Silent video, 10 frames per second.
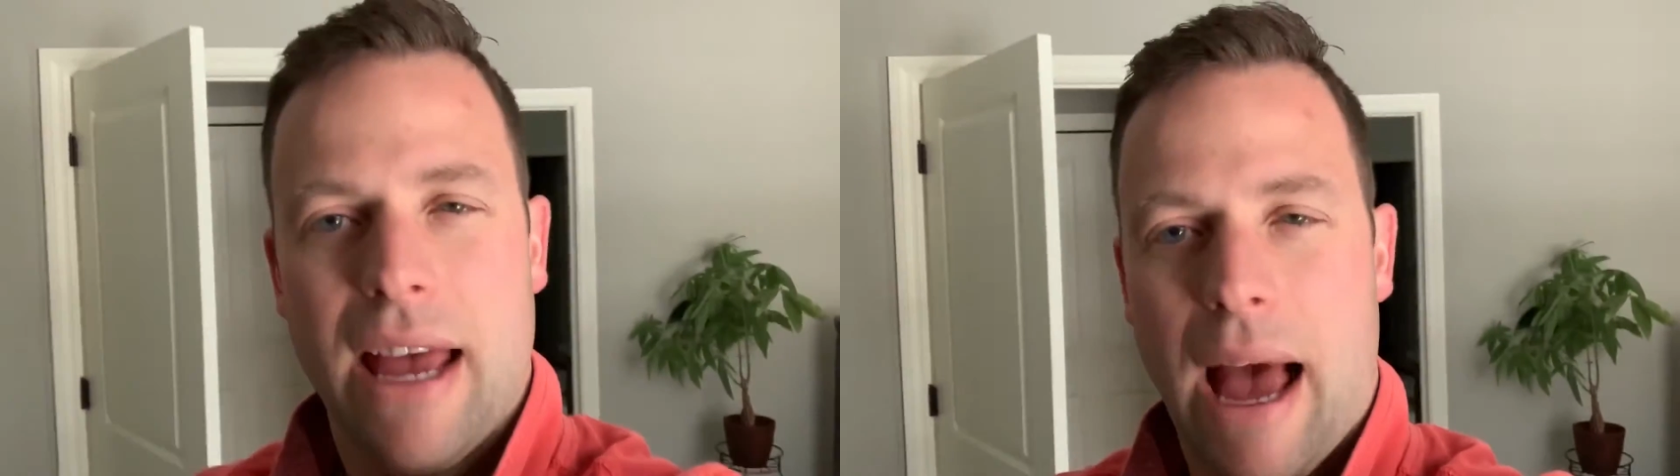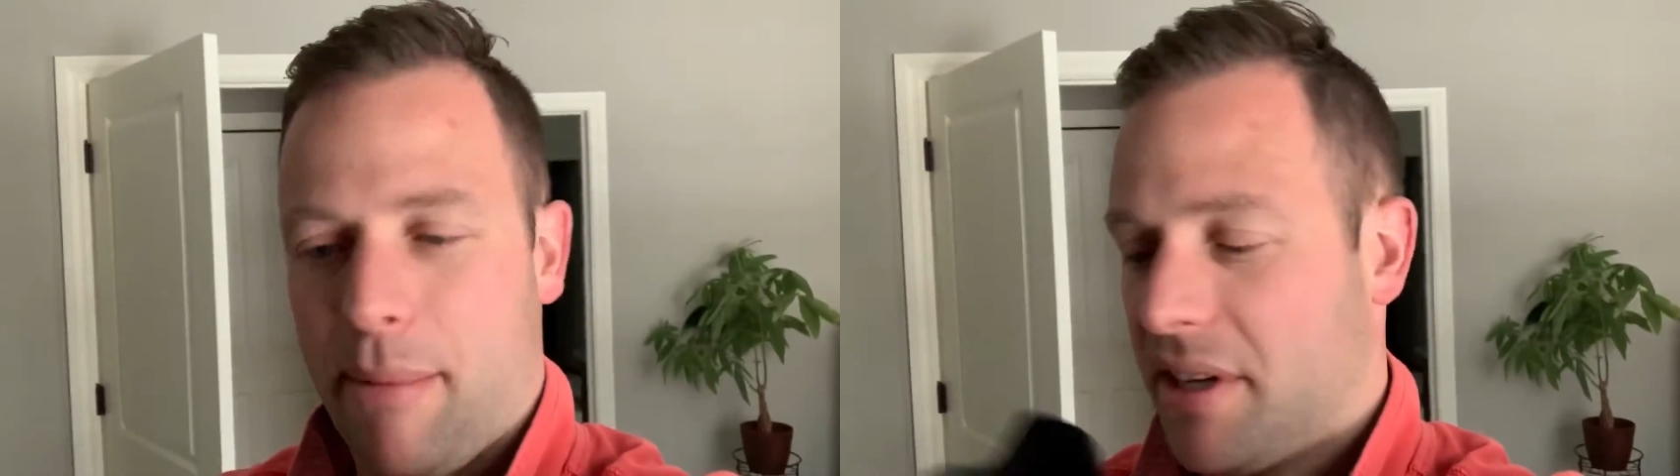
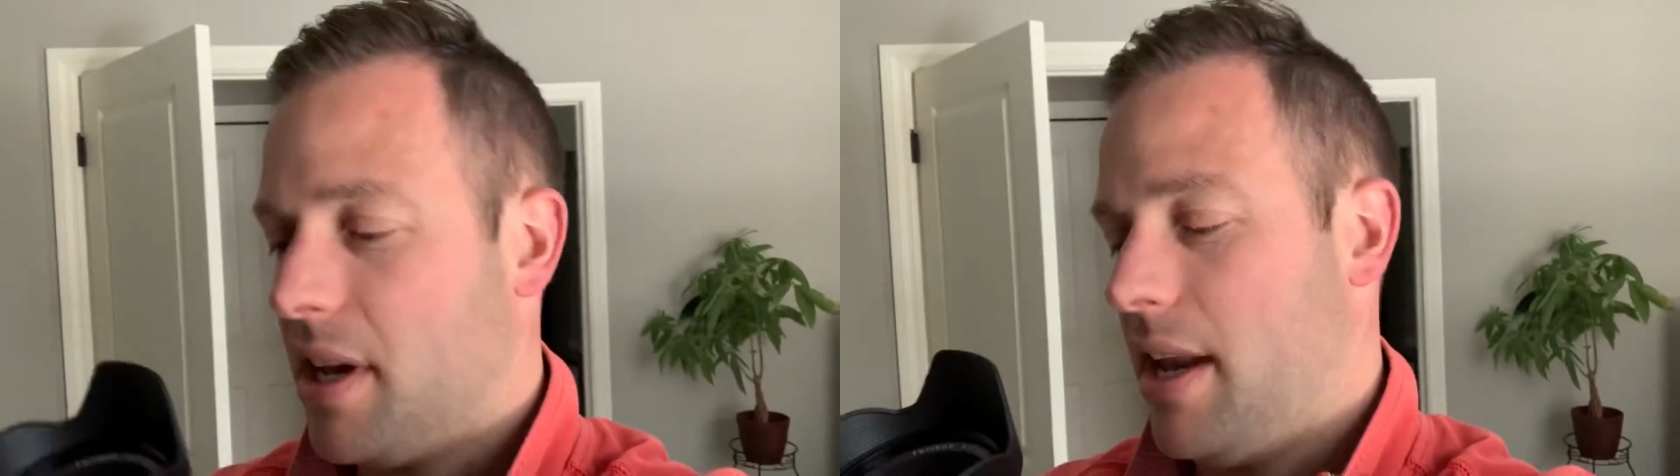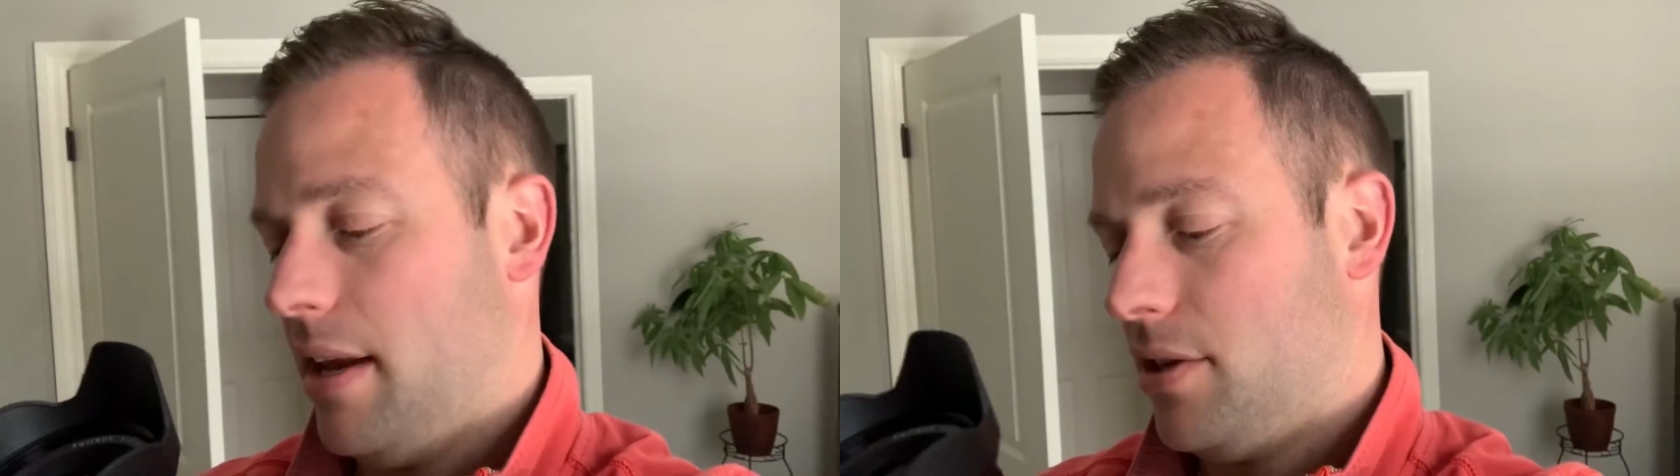I'm
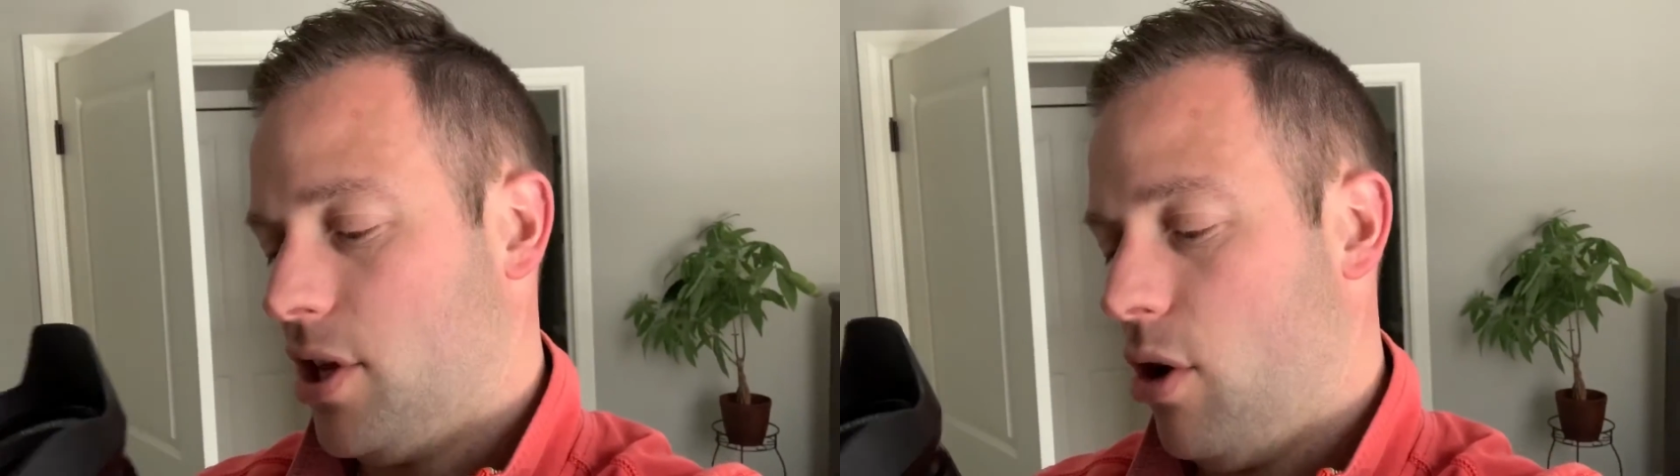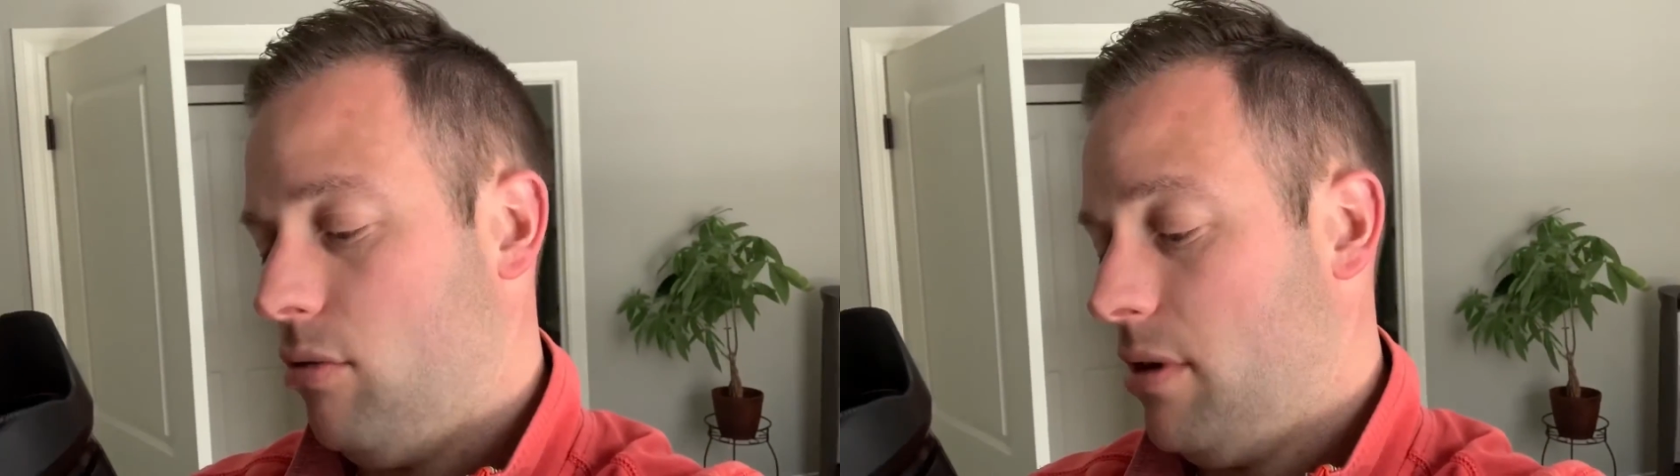excited.
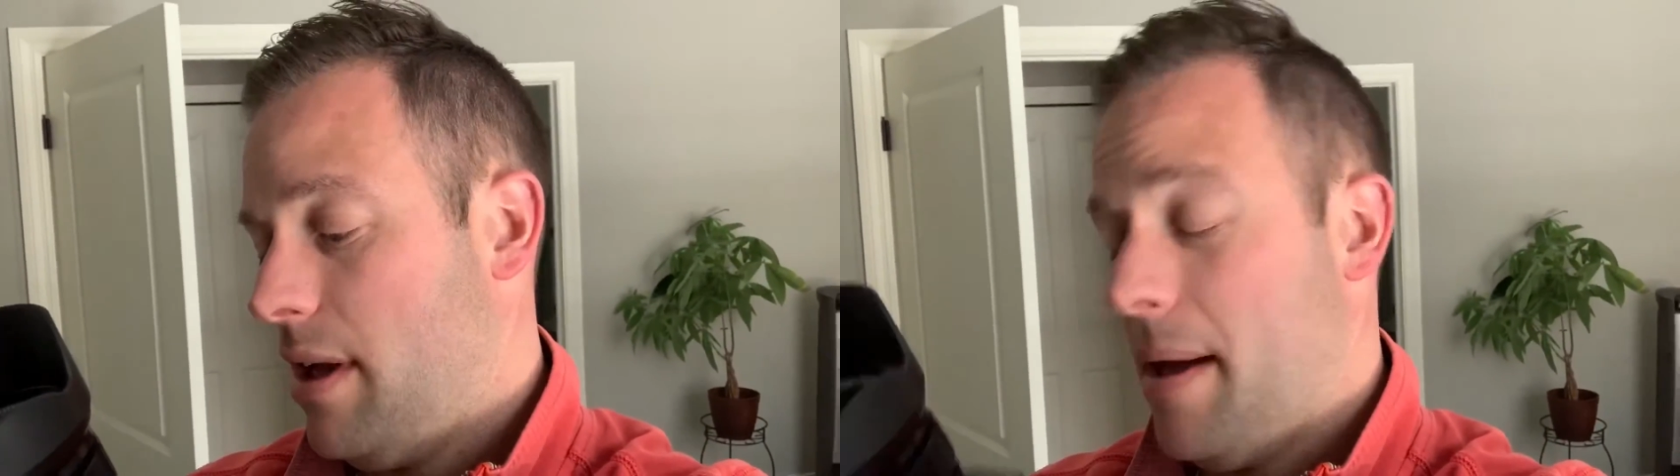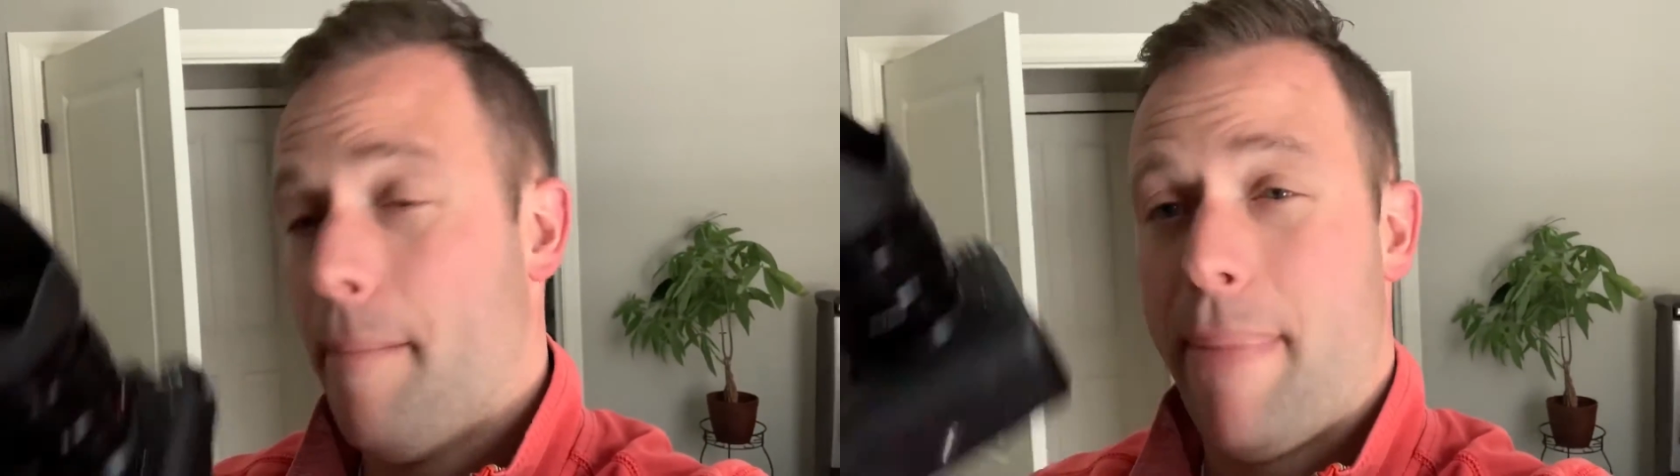So
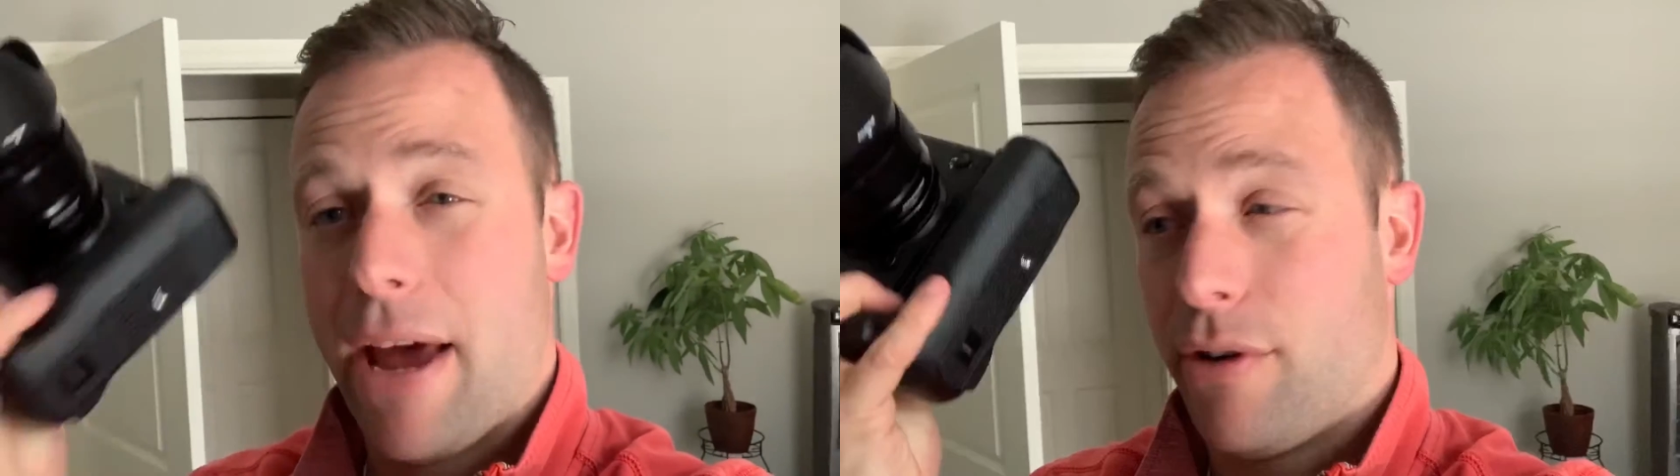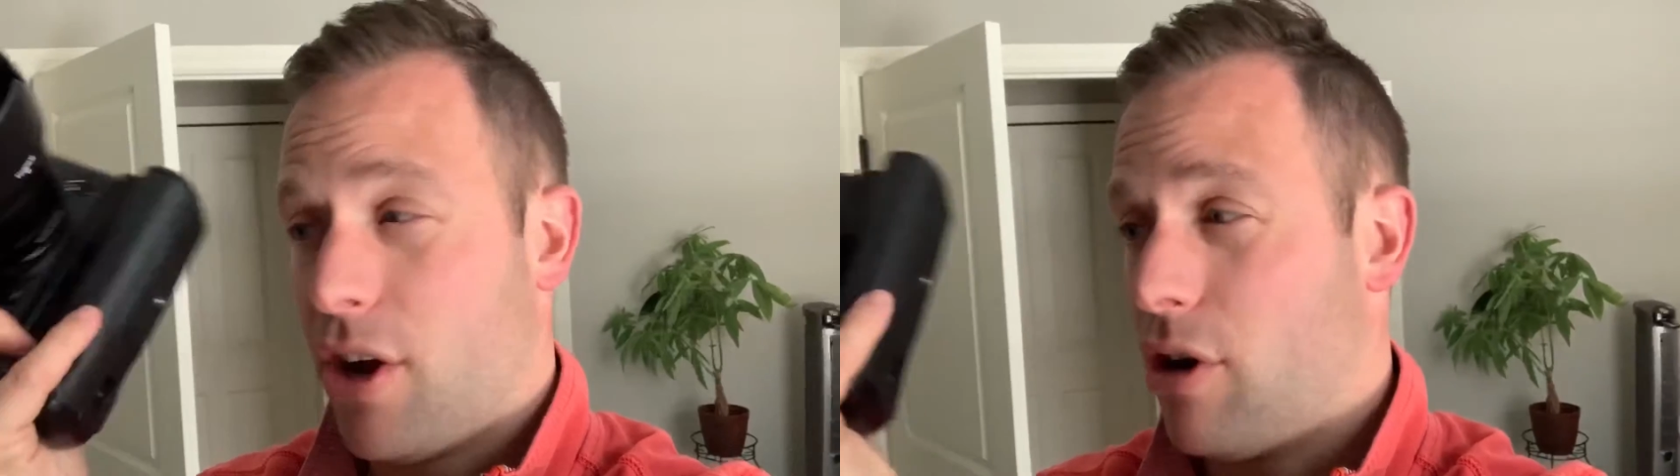
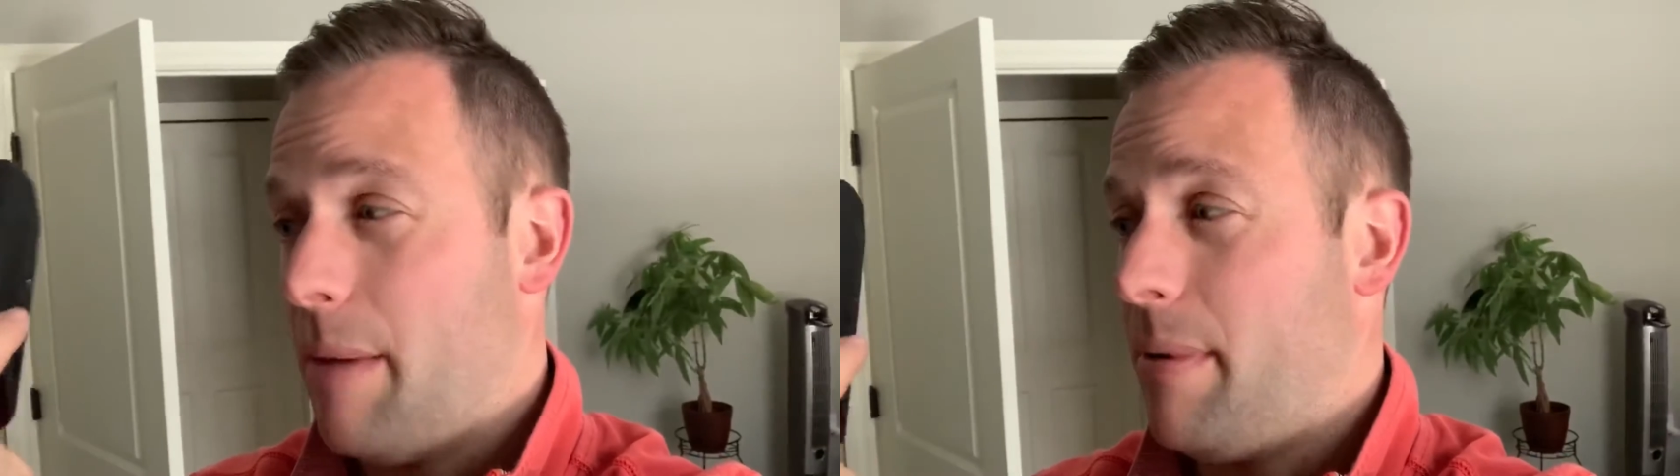battery grip